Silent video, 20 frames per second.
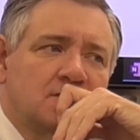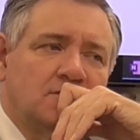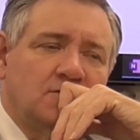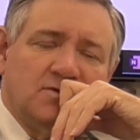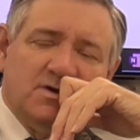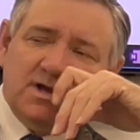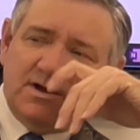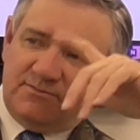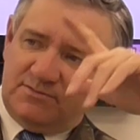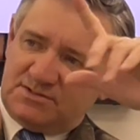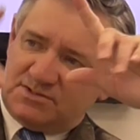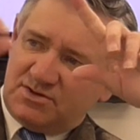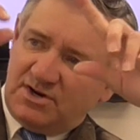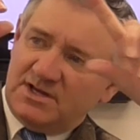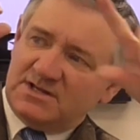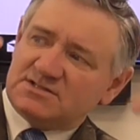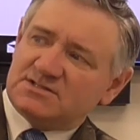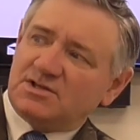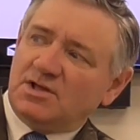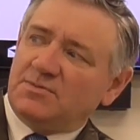Well, you have a
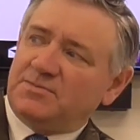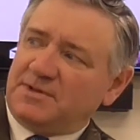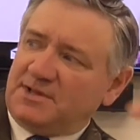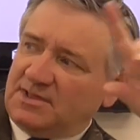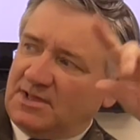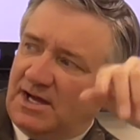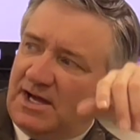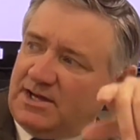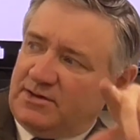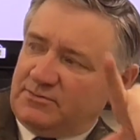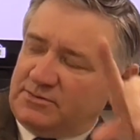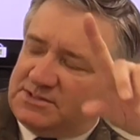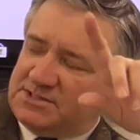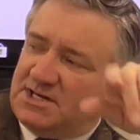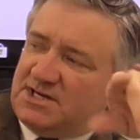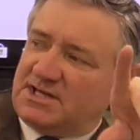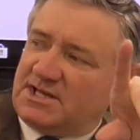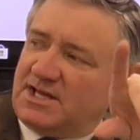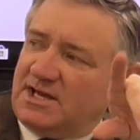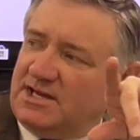straight sloping line, which
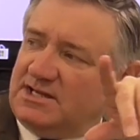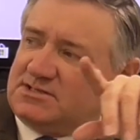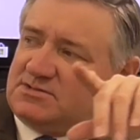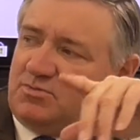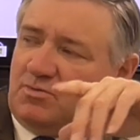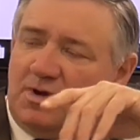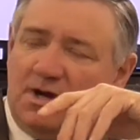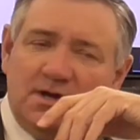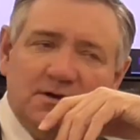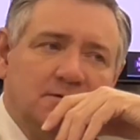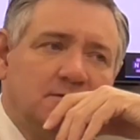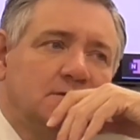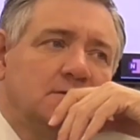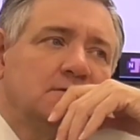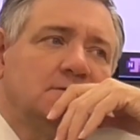indicates what?